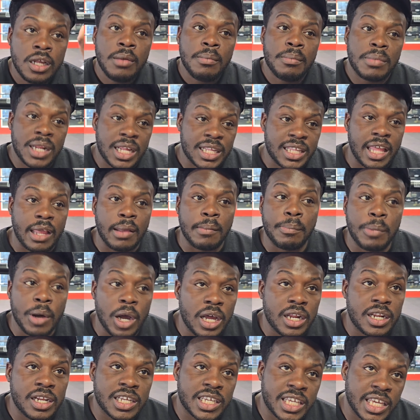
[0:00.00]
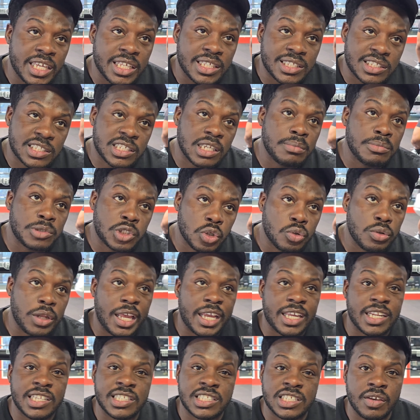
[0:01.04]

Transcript: but I think Bud will get Tszyu like in